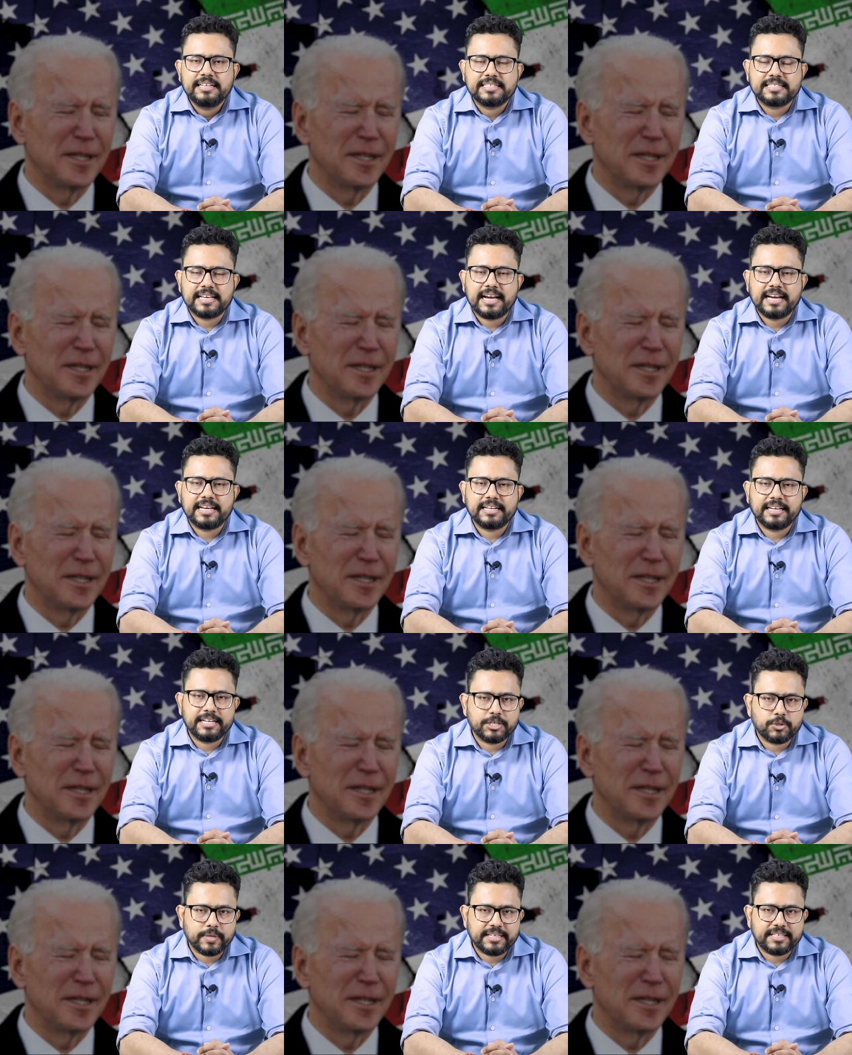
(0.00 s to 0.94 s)
Speaker 1: signed
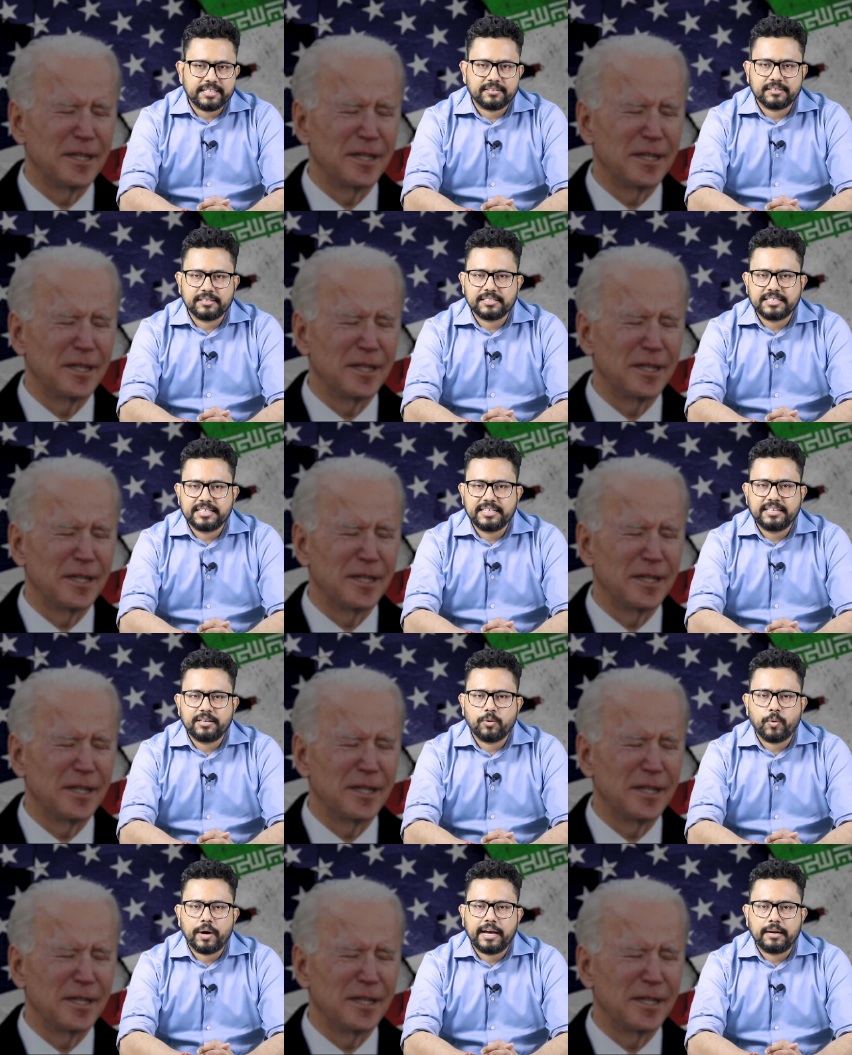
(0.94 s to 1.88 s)
in twenty thirteen
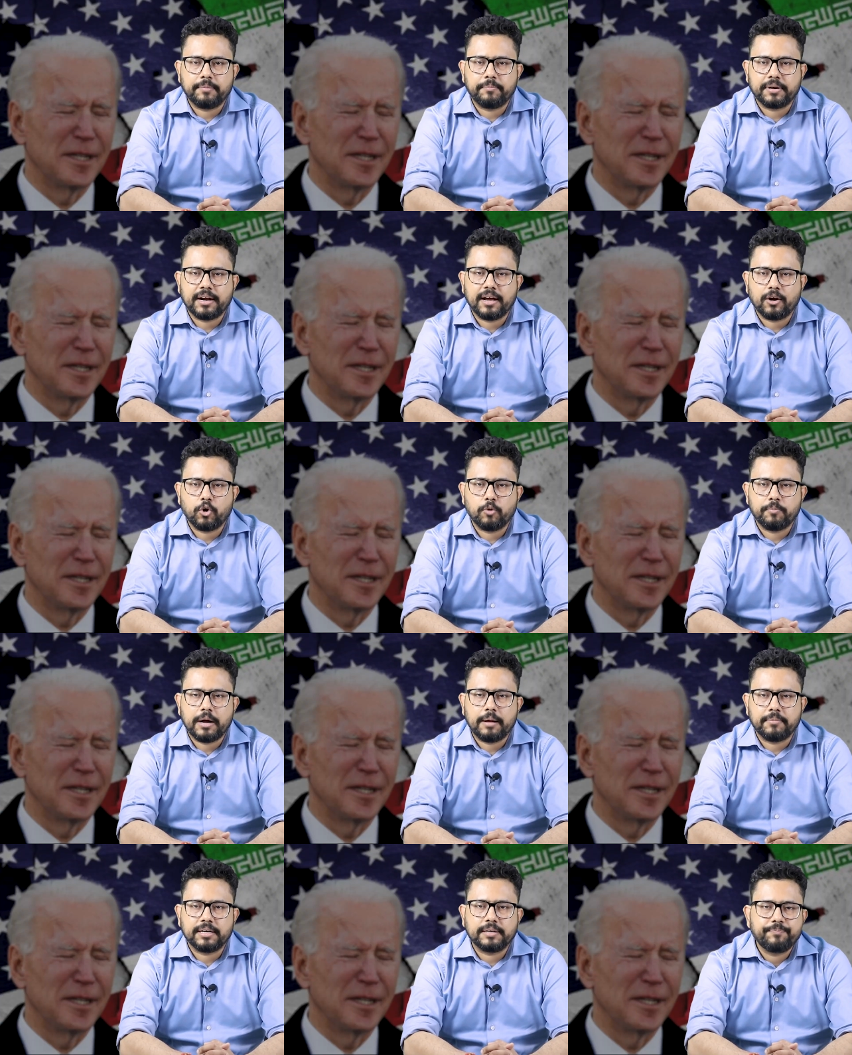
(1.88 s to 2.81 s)
while Barack
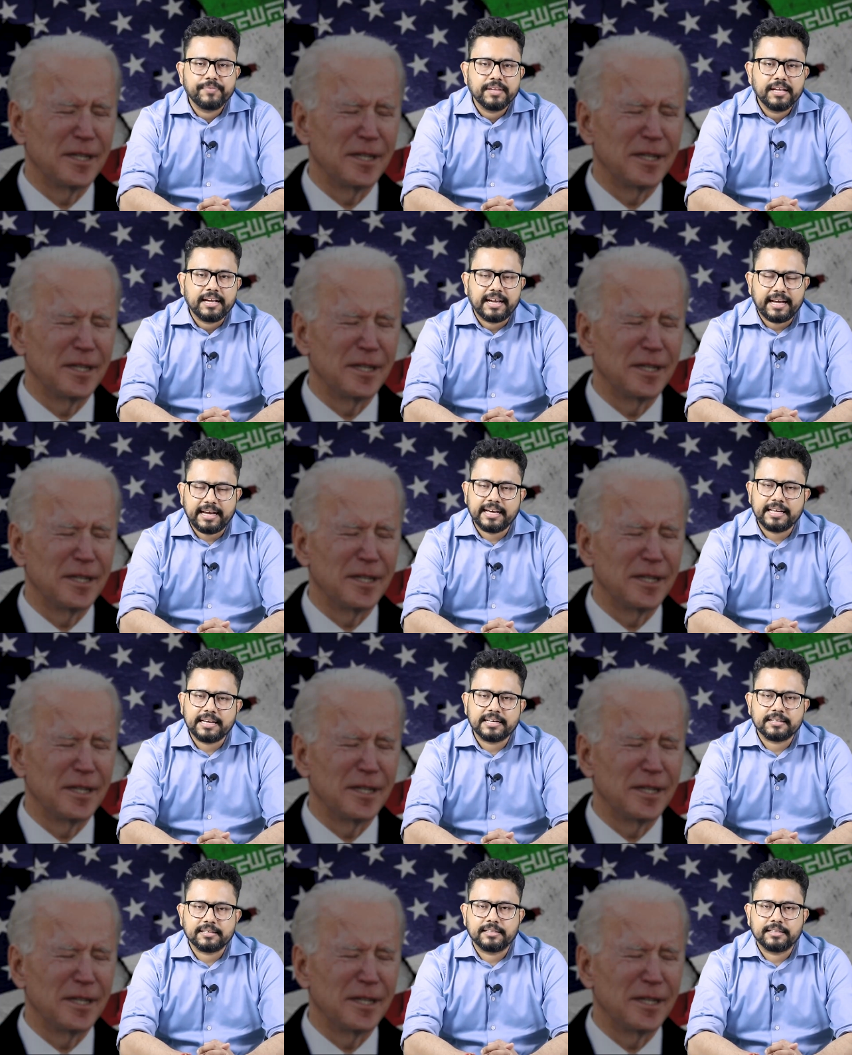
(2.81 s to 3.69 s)
Obama held